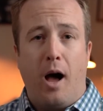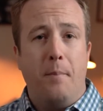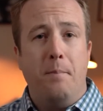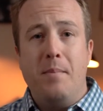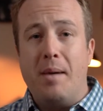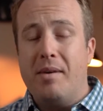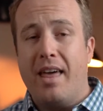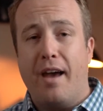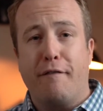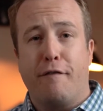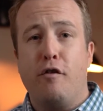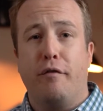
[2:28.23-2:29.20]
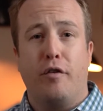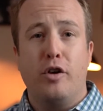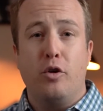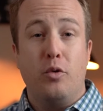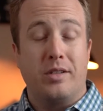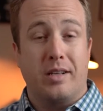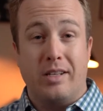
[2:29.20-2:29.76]
Maybe that fruit for
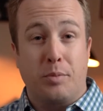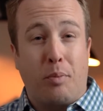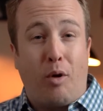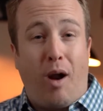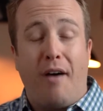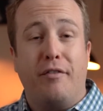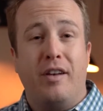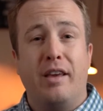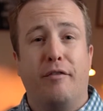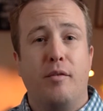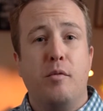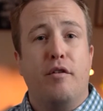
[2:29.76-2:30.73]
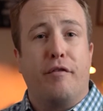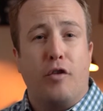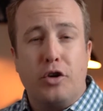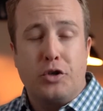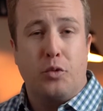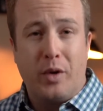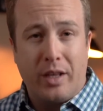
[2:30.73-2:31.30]
you is profiting from your
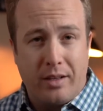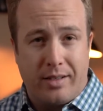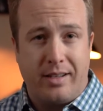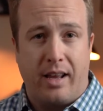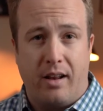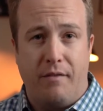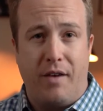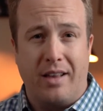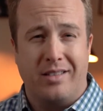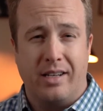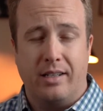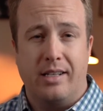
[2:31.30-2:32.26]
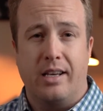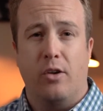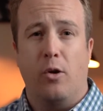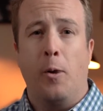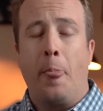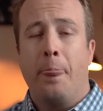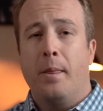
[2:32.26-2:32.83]
first real estate investing
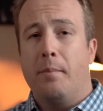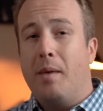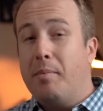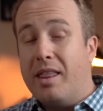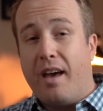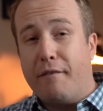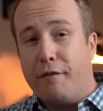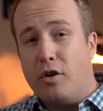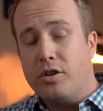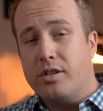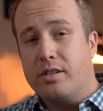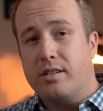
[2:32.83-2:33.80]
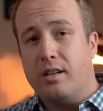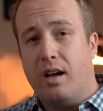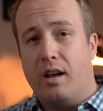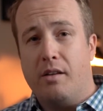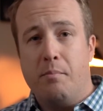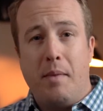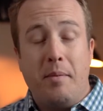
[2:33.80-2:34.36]
deal. Maybe that
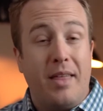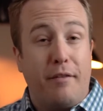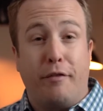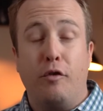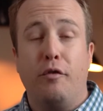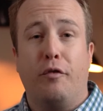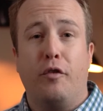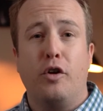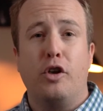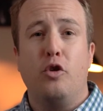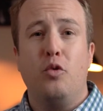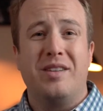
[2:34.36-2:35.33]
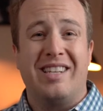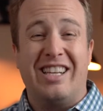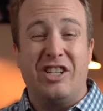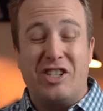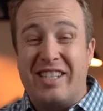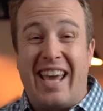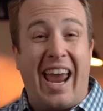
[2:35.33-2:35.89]
fruit for you is
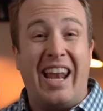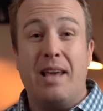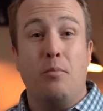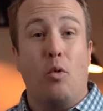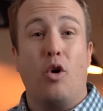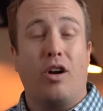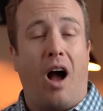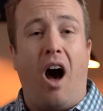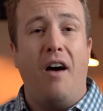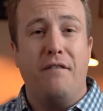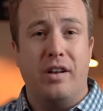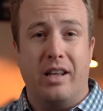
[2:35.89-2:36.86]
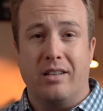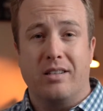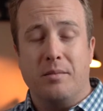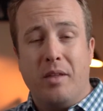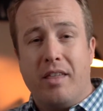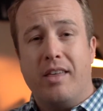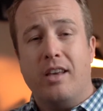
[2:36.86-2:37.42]
just gaining more confidence.
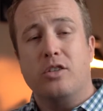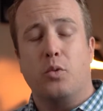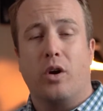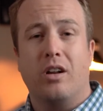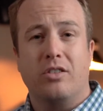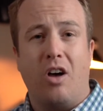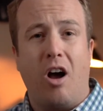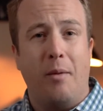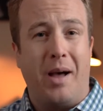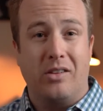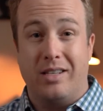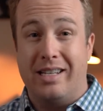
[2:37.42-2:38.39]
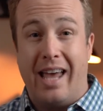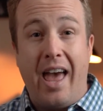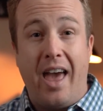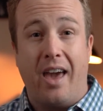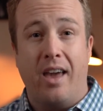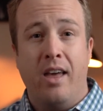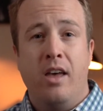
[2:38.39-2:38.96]
Some of the things that we're going to talk about
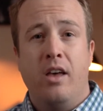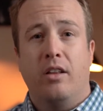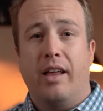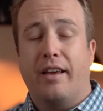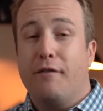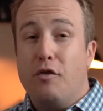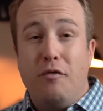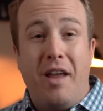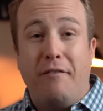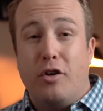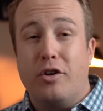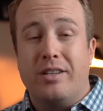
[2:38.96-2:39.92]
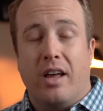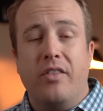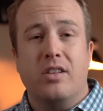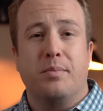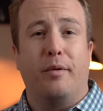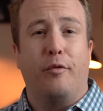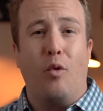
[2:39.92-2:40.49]
today. Like, if you've never done
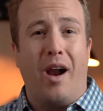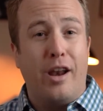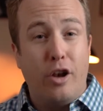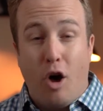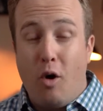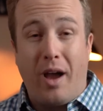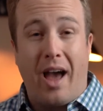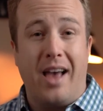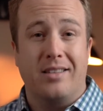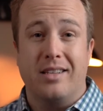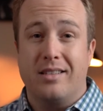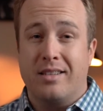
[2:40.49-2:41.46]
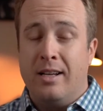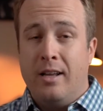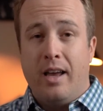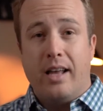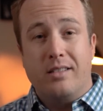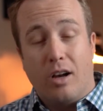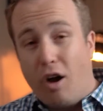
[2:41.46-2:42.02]
this before, I know, guys, it's
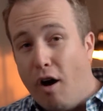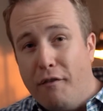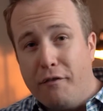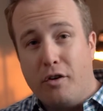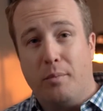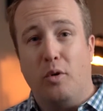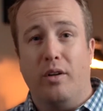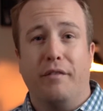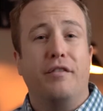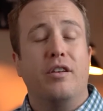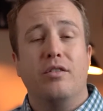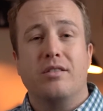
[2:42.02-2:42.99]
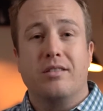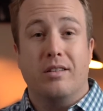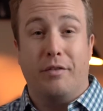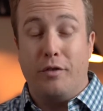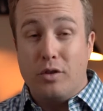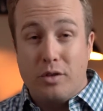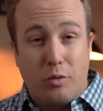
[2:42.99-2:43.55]
uncomfortable. It
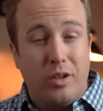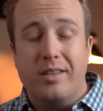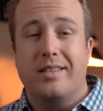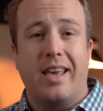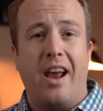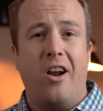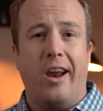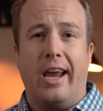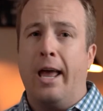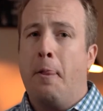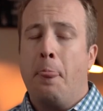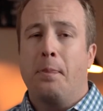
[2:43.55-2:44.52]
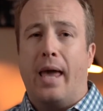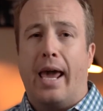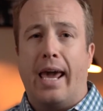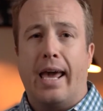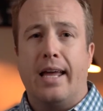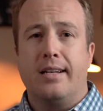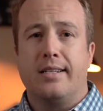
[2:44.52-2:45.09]
feels really scary.
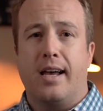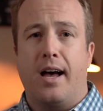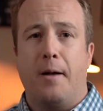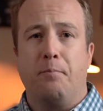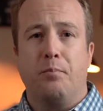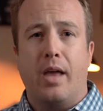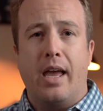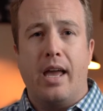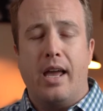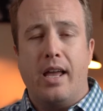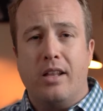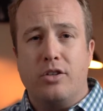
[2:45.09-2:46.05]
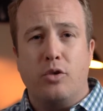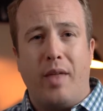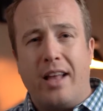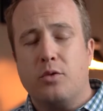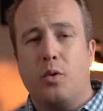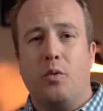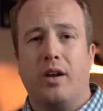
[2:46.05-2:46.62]
And so
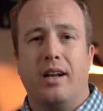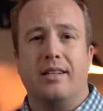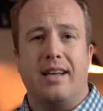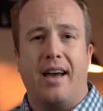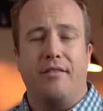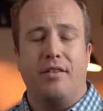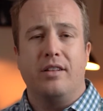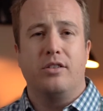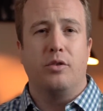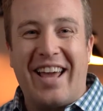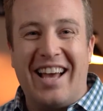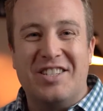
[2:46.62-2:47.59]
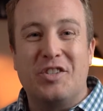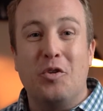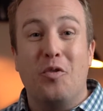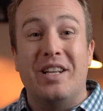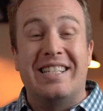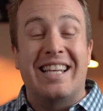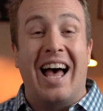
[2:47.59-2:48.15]
that's what we're going to dive into, guys. So
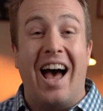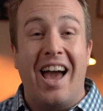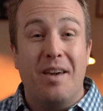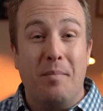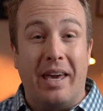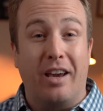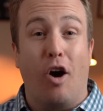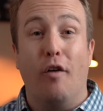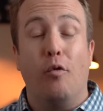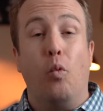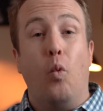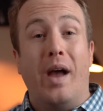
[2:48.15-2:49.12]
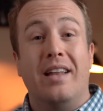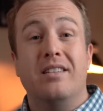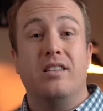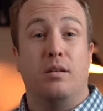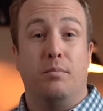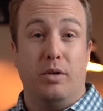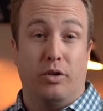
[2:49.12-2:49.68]
the timing of when
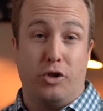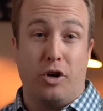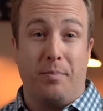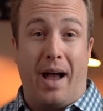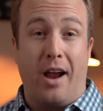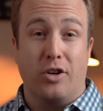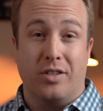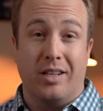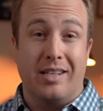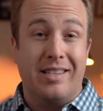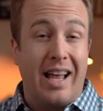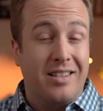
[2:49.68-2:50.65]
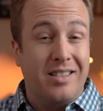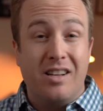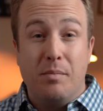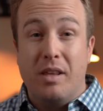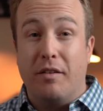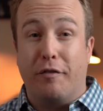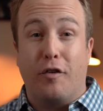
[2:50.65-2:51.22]
to build your buyers list, that's going to
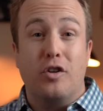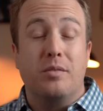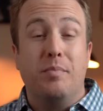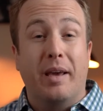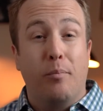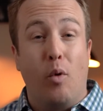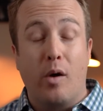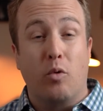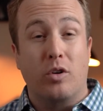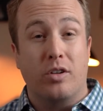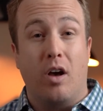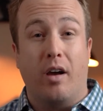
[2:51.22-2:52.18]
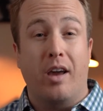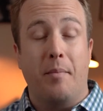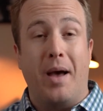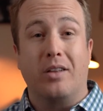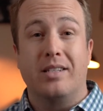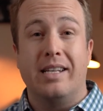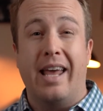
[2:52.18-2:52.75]
be the first big point we're talking
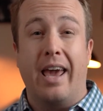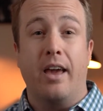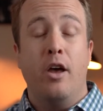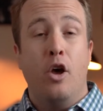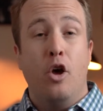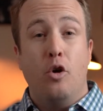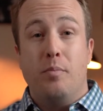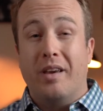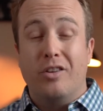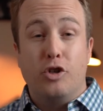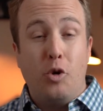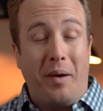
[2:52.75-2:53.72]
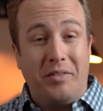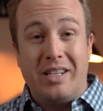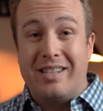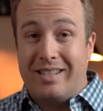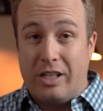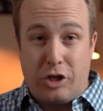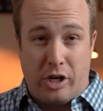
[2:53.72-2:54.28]
about today, because you have a
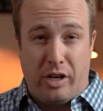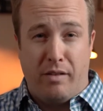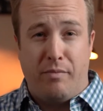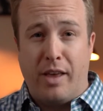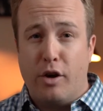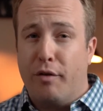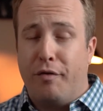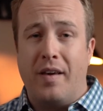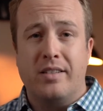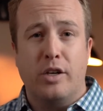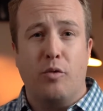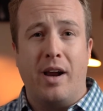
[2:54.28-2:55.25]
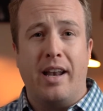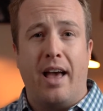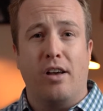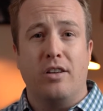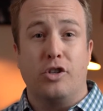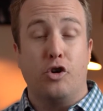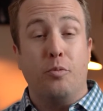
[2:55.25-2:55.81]
decision that you're facing right now
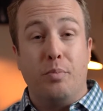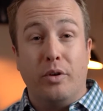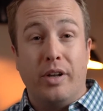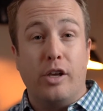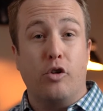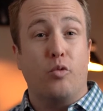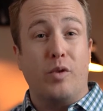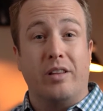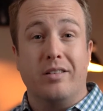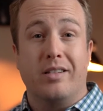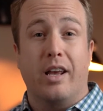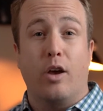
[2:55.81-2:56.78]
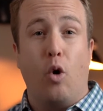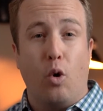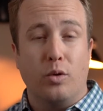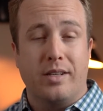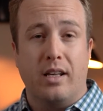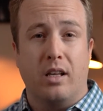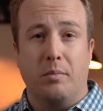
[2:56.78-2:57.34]
as you're building your real estate
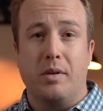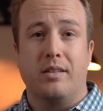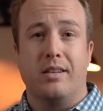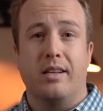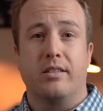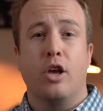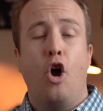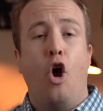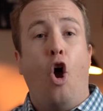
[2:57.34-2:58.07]
wholesaling business.